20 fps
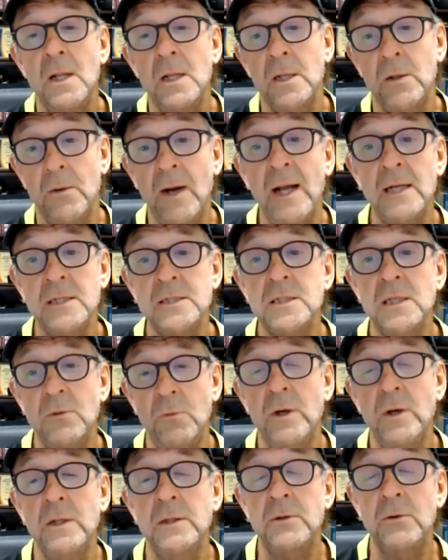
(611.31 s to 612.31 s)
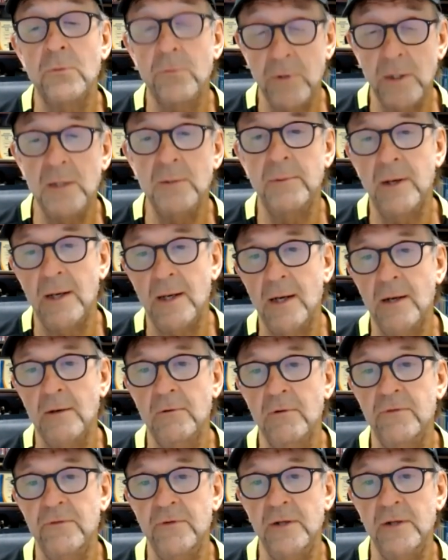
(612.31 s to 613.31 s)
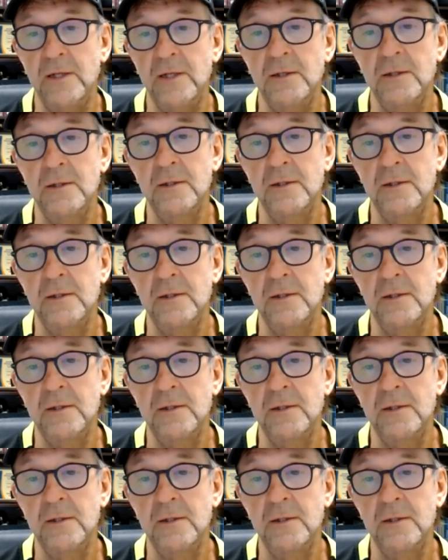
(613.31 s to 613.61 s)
So I actually wanted to read a biography